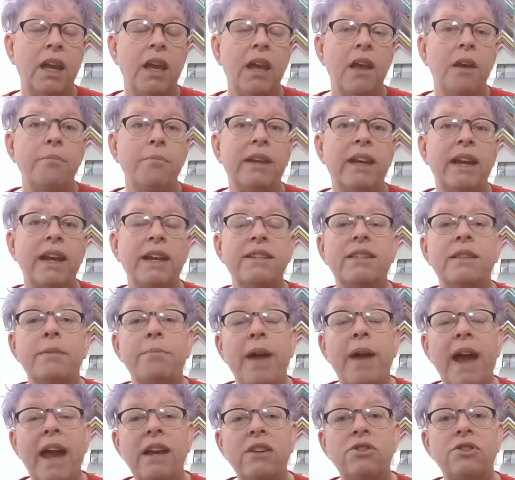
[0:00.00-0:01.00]
Because the
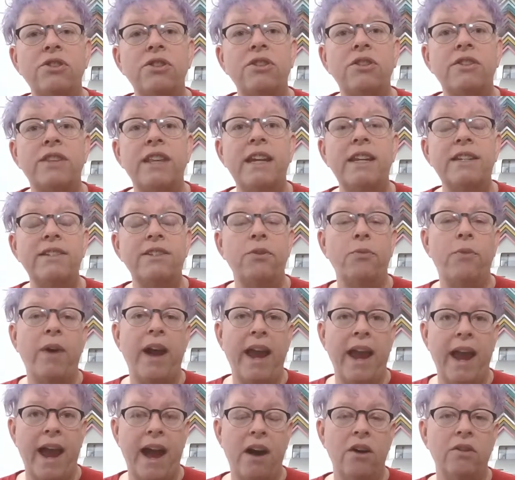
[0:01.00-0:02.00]
banks took the easy
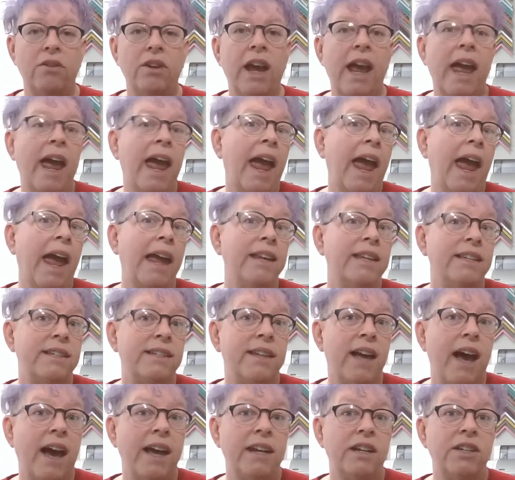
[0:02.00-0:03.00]
way out and
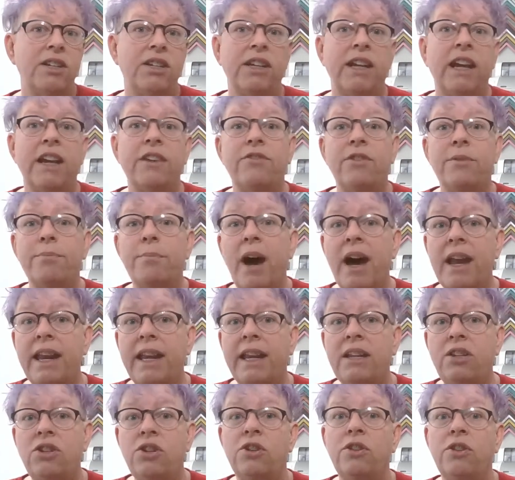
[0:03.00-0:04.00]
decided to give the
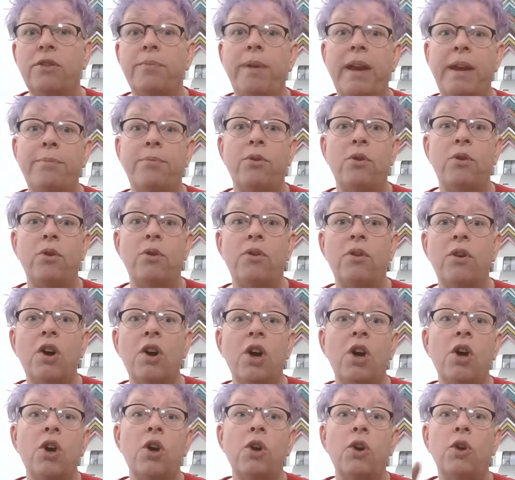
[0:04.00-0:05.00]
money to the people
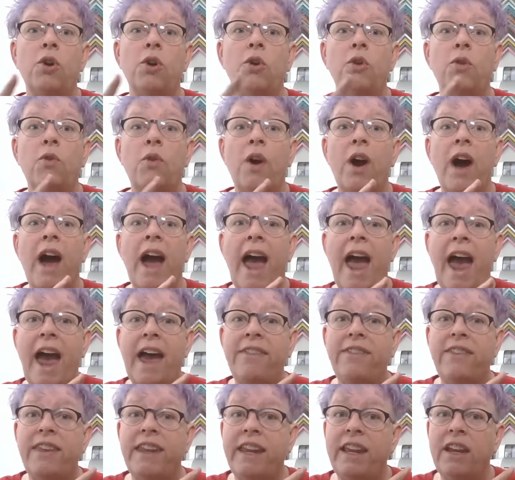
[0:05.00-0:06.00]
who
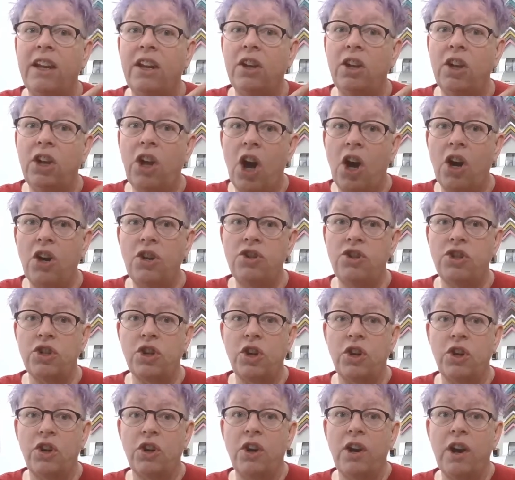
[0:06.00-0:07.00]
had the
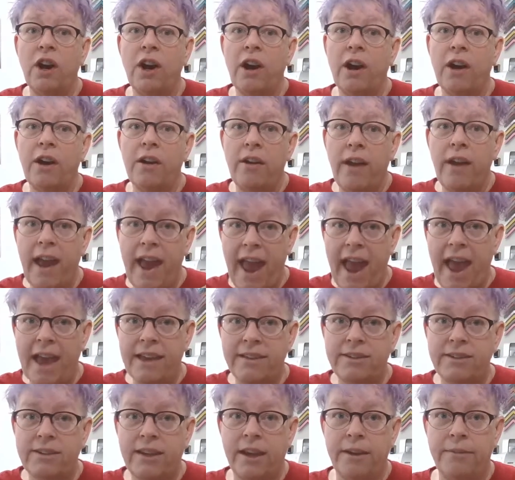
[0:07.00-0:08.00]
larger
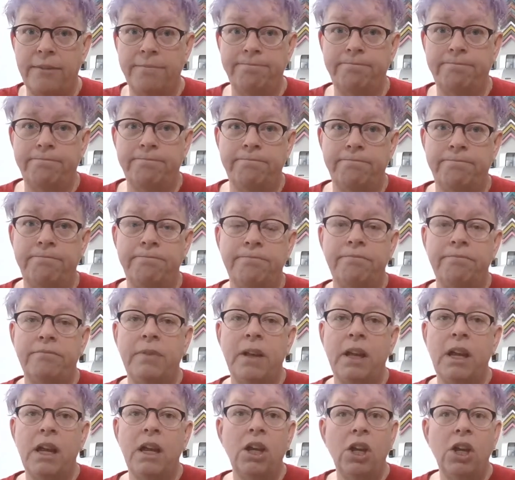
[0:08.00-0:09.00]
ask.
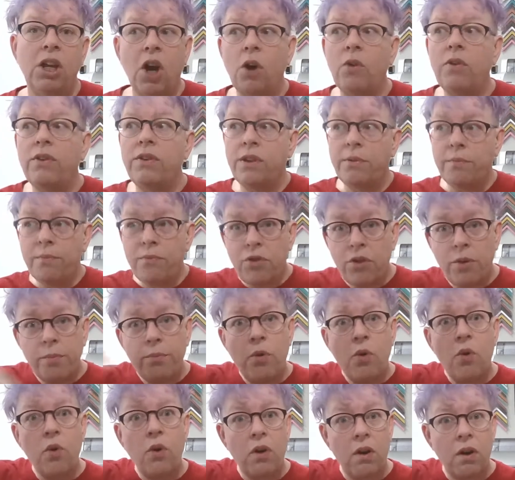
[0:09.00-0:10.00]
You know, the
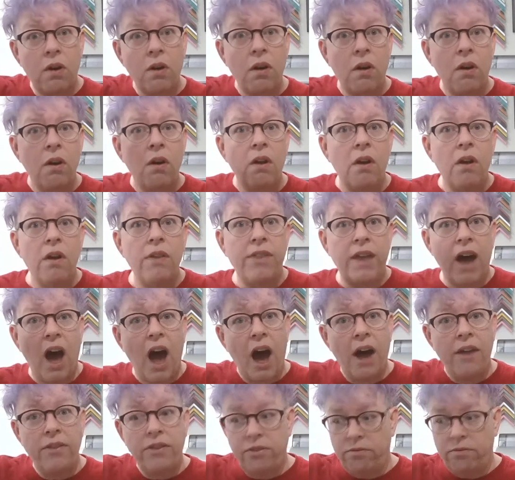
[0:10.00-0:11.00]
more,
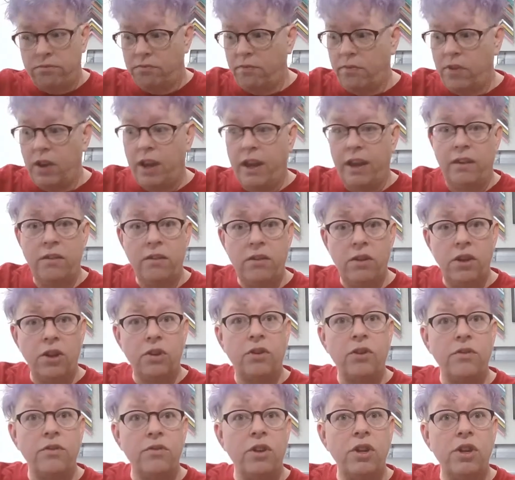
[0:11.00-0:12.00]
you
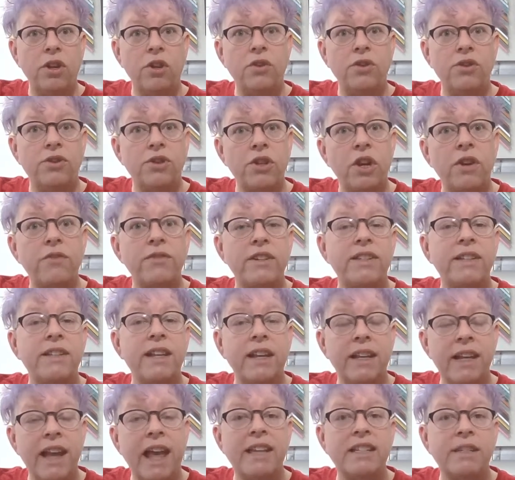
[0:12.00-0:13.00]
can service
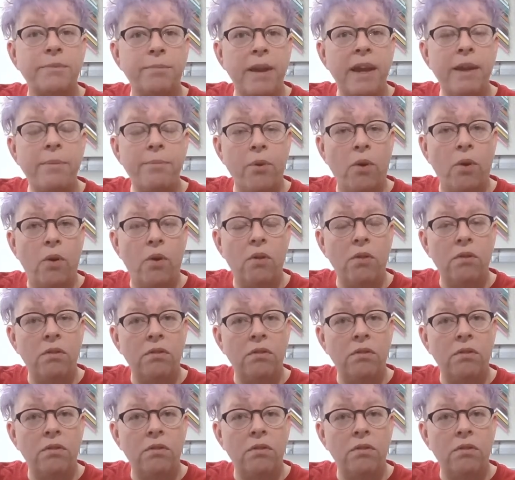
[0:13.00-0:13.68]
less people